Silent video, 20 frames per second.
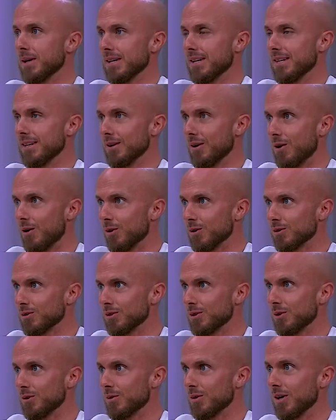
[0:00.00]

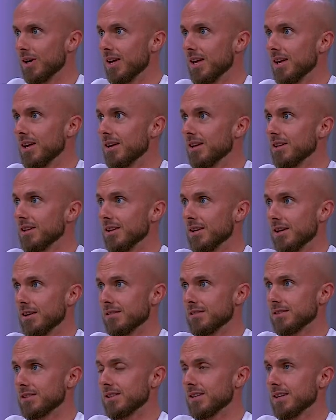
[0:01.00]
also
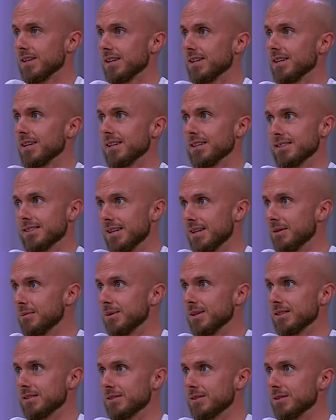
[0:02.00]
loves his
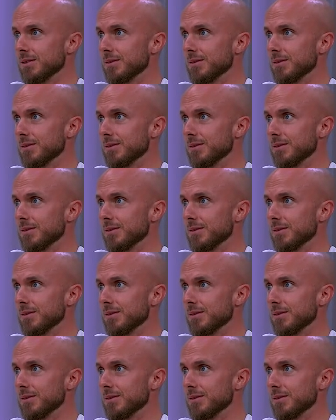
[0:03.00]
enemies too.